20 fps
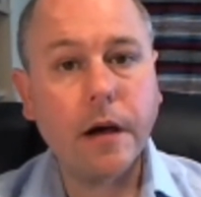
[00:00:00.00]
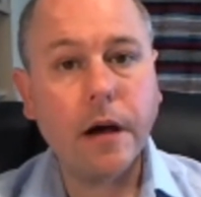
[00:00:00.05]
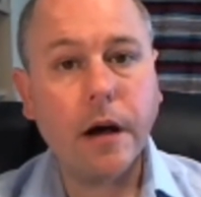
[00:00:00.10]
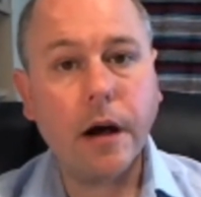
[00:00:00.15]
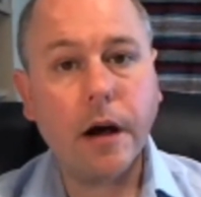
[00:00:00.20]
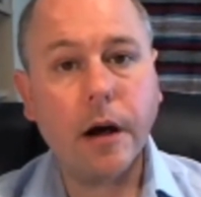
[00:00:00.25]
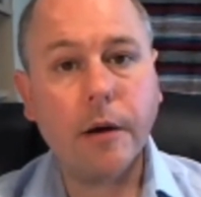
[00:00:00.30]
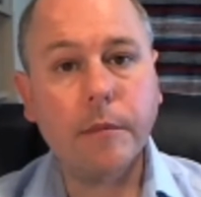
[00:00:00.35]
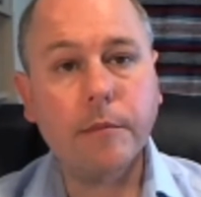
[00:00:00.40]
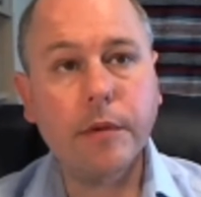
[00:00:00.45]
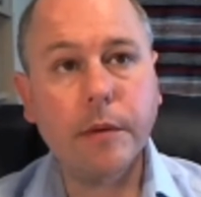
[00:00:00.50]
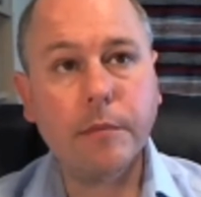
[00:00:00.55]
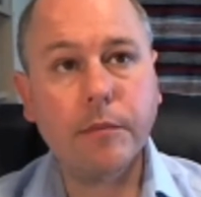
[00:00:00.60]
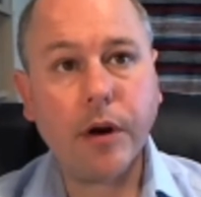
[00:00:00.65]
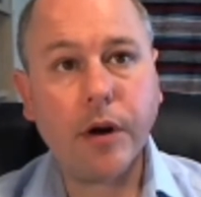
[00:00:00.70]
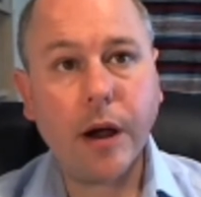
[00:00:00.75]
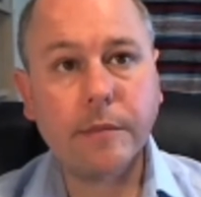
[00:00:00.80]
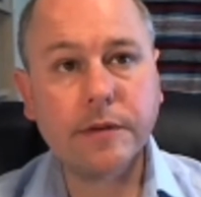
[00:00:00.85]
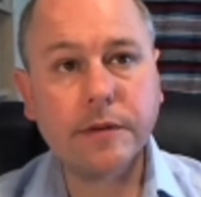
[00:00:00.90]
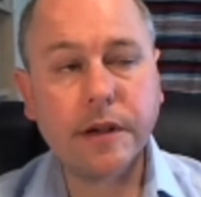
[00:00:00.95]
But
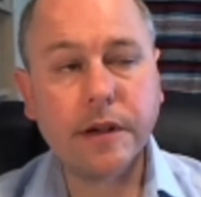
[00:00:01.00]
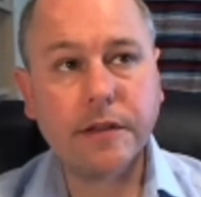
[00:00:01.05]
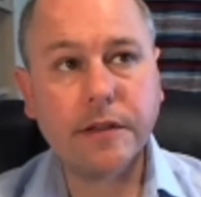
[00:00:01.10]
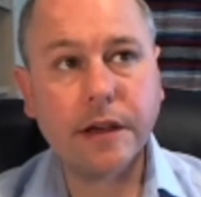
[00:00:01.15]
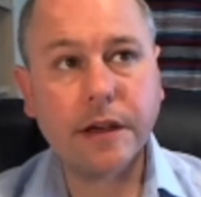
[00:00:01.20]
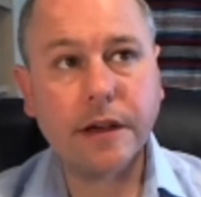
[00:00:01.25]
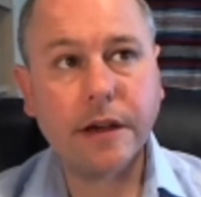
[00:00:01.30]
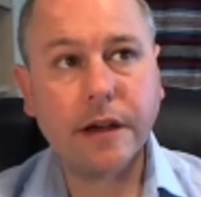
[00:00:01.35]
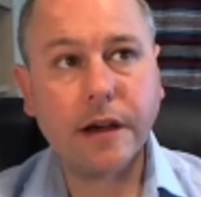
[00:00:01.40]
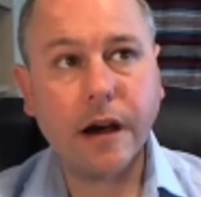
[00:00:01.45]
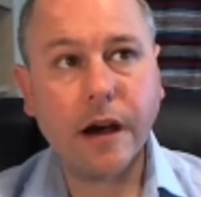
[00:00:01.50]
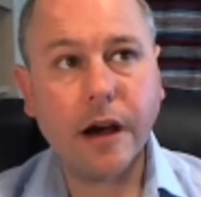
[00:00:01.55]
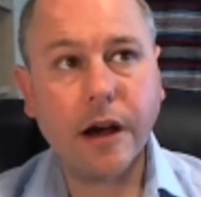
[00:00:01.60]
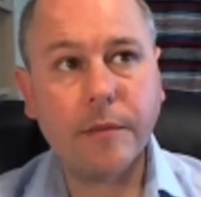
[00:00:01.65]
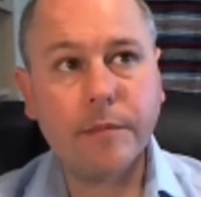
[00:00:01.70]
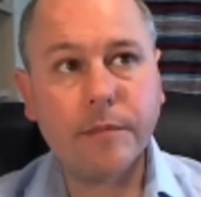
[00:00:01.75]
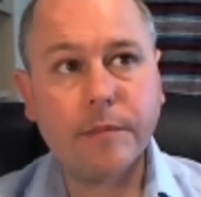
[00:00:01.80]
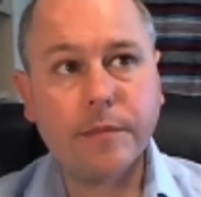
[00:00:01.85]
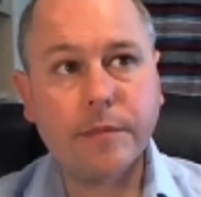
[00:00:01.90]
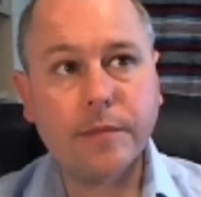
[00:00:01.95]
perhaps I think
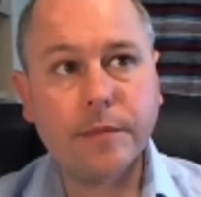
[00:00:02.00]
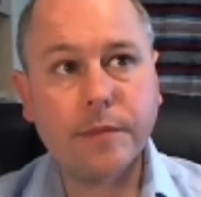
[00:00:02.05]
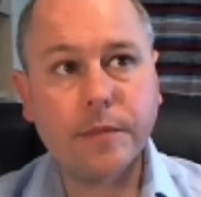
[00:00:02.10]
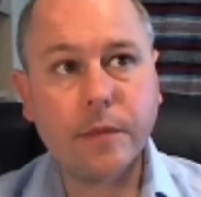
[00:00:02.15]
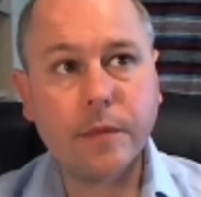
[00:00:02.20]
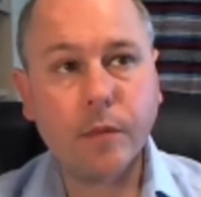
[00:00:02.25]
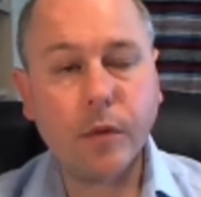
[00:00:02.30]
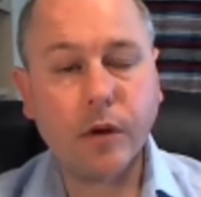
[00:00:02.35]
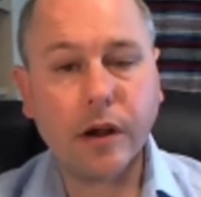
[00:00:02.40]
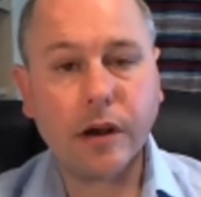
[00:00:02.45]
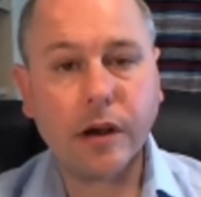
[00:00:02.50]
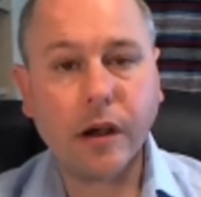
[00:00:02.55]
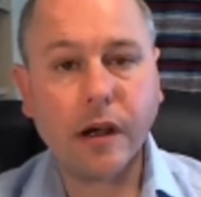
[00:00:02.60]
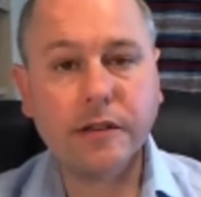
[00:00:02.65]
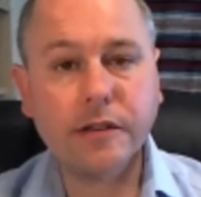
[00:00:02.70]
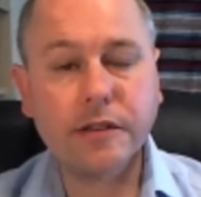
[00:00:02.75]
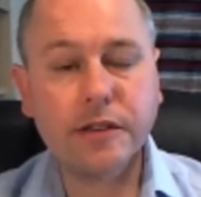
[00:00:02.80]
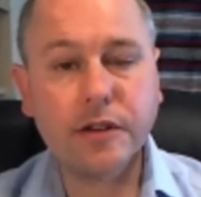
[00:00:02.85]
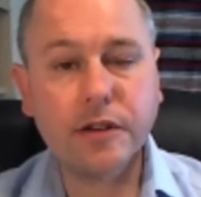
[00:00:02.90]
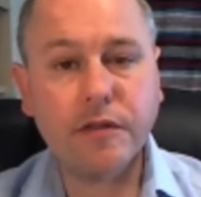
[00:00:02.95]
what I'd like
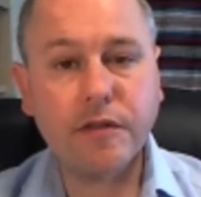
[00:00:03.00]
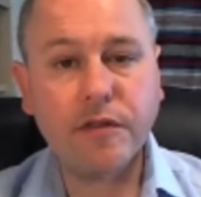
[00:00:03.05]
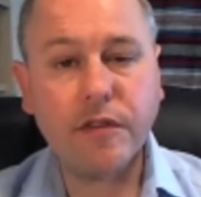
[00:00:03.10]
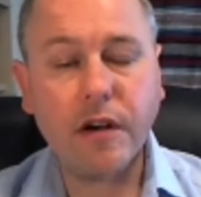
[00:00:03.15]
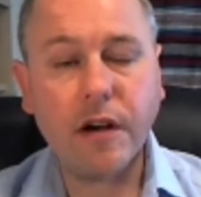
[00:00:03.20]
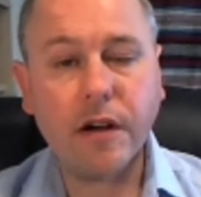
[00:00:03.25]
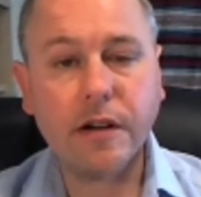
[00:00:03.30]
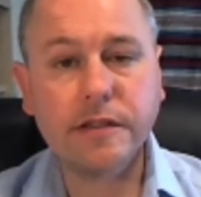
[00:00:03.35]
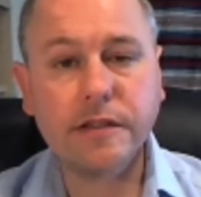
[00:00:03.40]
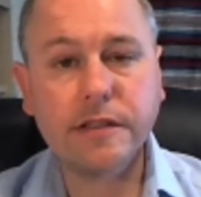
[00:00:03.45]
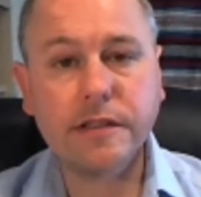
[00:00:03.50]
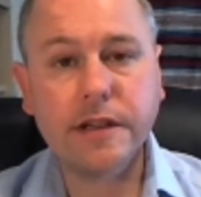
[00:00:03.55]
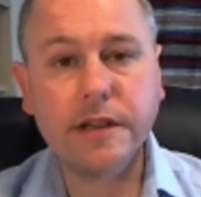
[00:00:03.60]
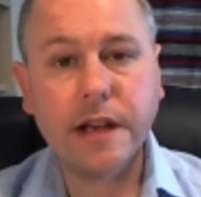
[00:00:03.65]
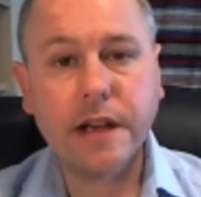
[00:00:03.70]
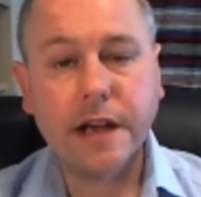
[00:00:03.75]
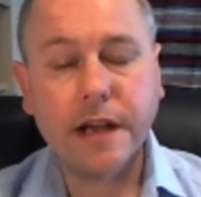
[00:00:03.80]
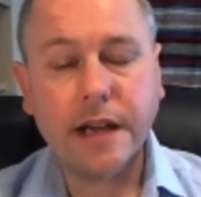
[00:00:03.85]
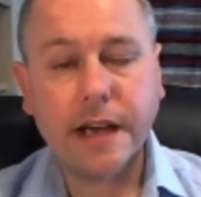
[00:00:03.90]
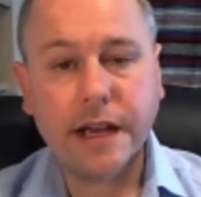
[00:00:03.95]
to do first
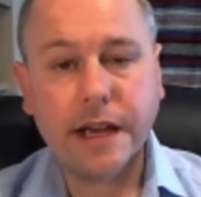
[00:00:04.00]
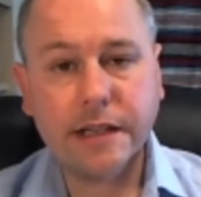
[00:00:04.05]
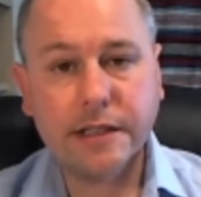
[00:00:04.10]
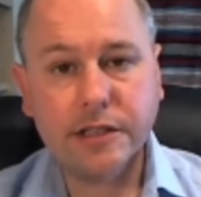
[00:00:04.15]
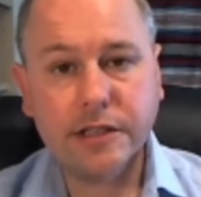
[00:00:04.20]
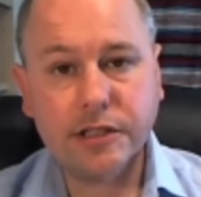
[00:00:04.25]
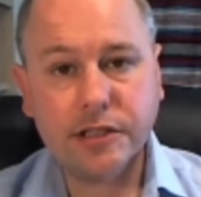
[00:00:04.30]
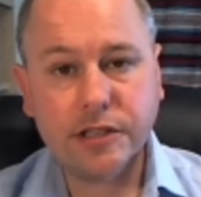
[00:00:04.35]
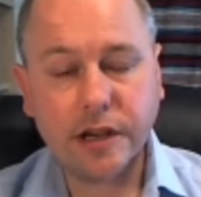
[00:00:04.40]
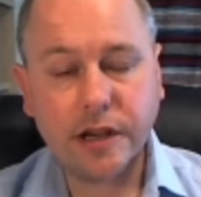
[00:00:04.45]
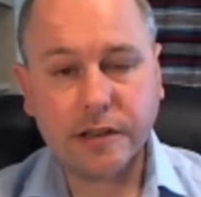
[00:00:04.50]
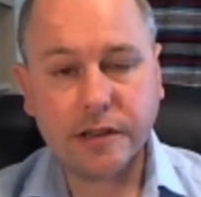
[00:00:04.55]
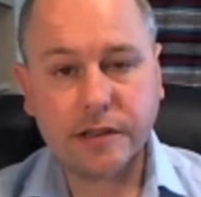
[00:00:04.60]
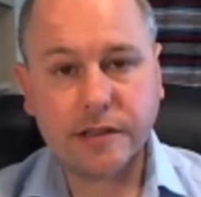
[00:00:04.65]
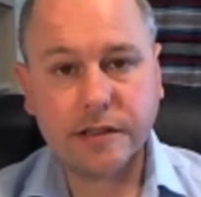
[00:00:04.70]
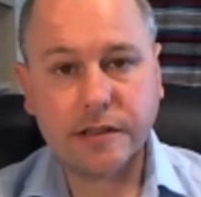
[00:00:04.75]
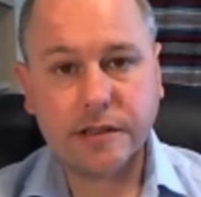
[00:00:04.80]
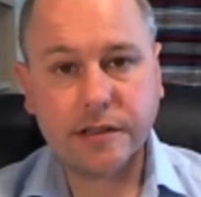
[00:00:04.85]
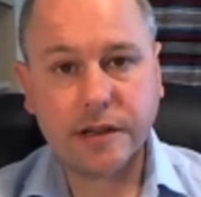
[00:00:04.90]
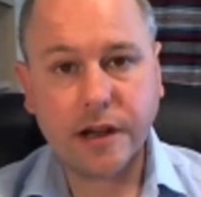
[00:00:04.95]
is
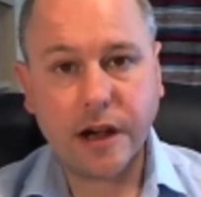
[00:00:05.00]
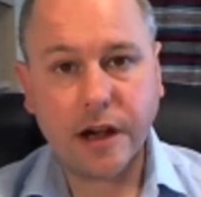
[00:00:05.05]
just